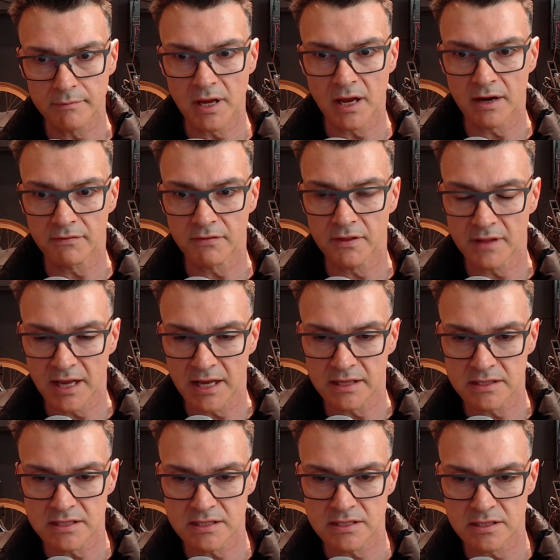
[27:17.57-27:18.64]
And I think
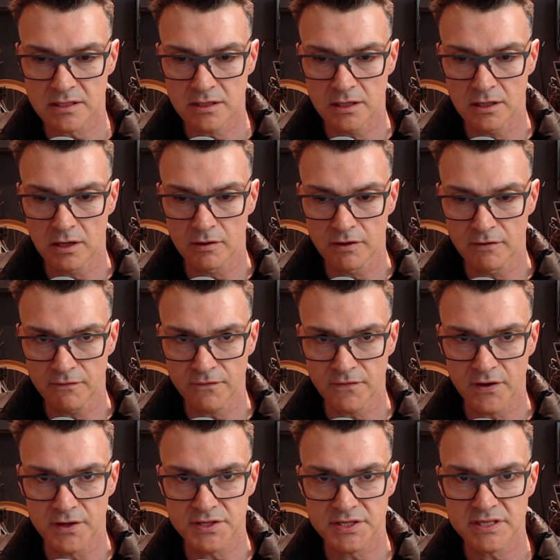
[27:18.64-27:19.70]
that's, your
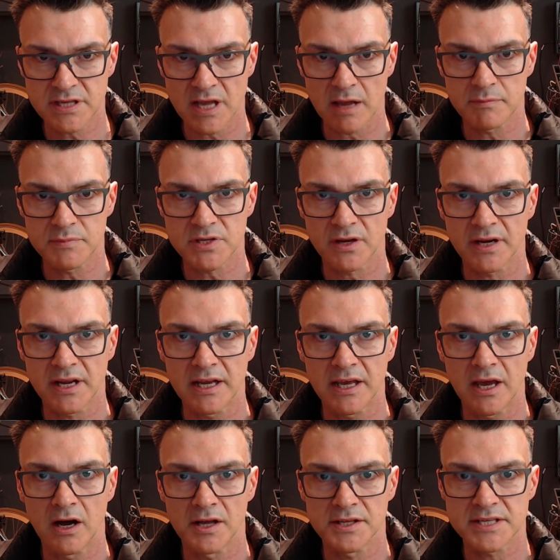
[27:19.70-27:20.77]
first steps on
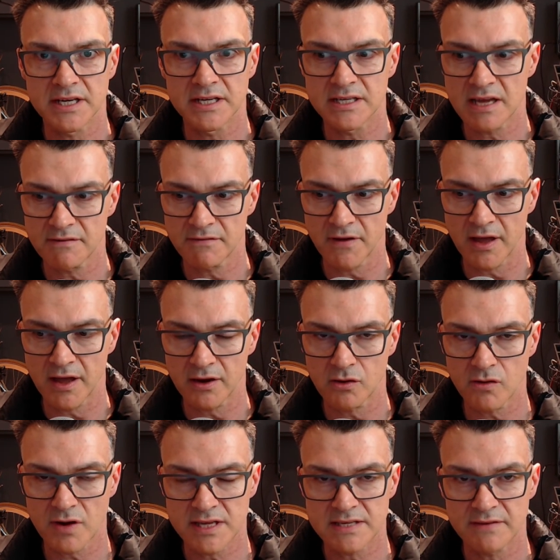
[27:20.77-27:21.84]
any art endeavour,
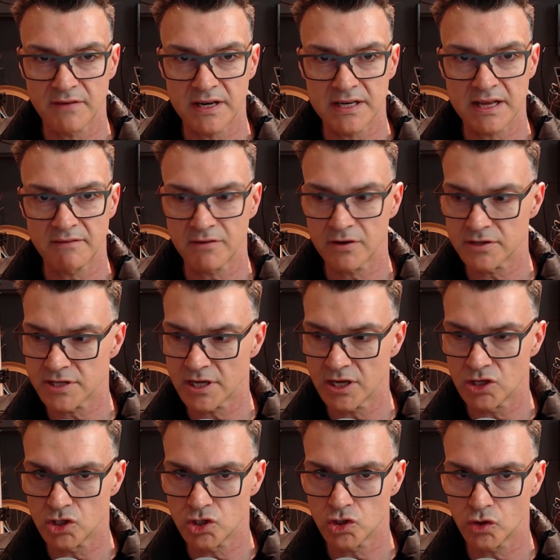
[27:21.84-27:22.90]
creative endeavour, is
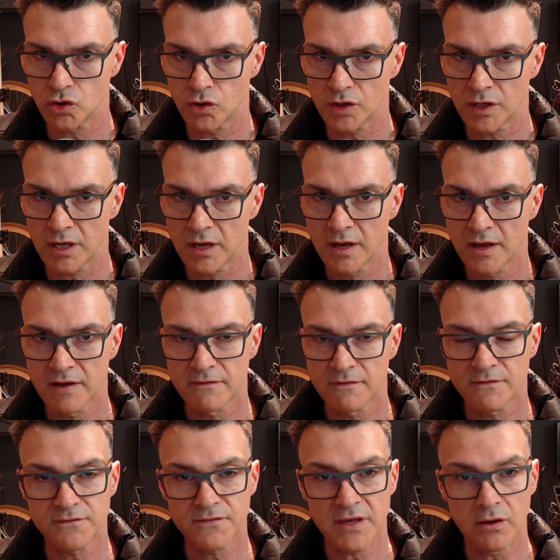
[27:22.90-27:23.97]
enjoy,
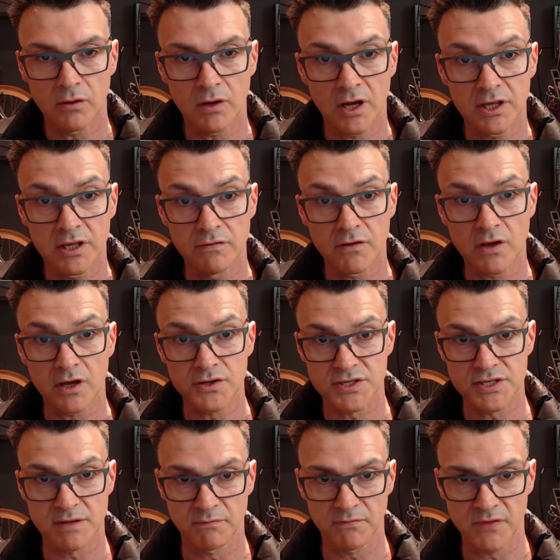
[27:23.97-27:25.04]
feel like you've got
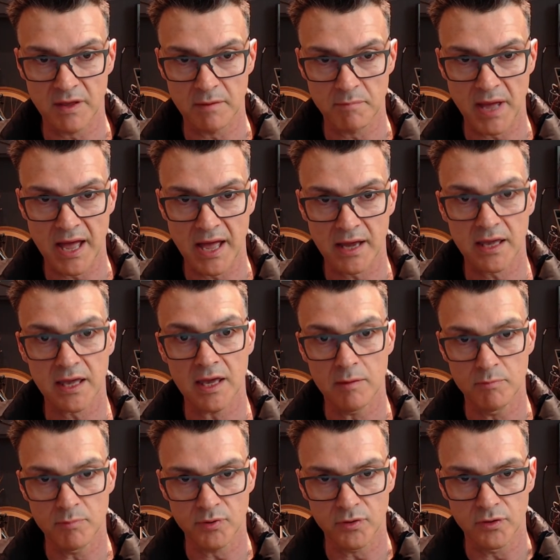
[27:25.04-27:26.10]
something back,
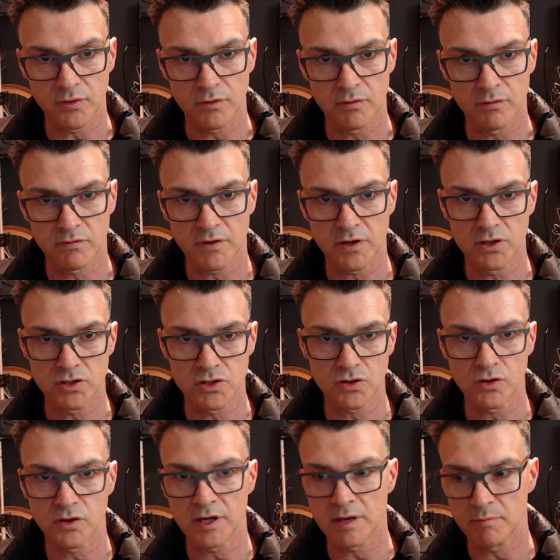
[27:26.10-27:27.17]
improve,
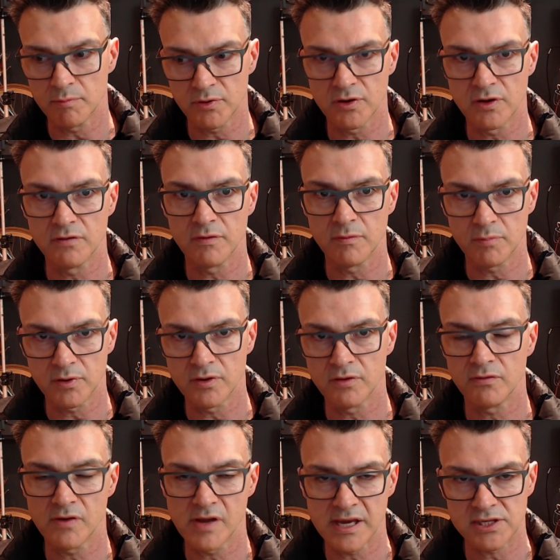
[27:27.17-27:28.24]
enjoy, improve,
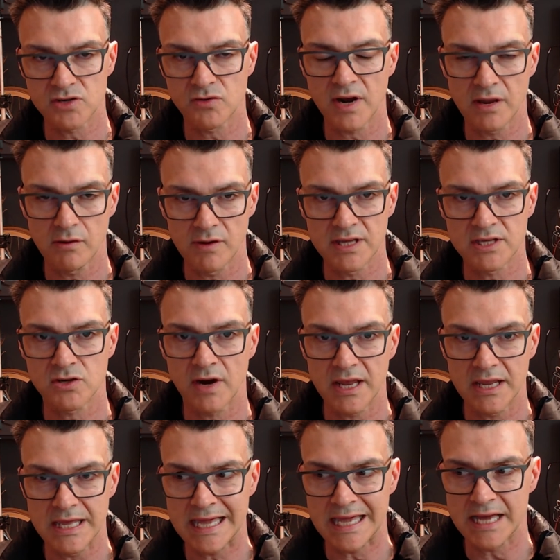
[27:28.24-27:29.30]
reiterate,
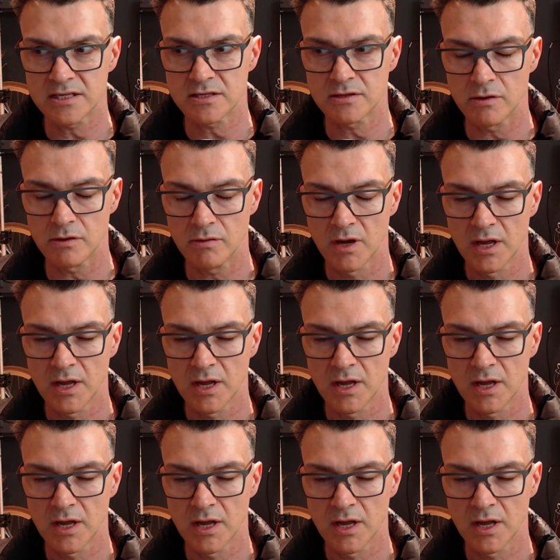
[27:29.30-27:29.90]
and you get to,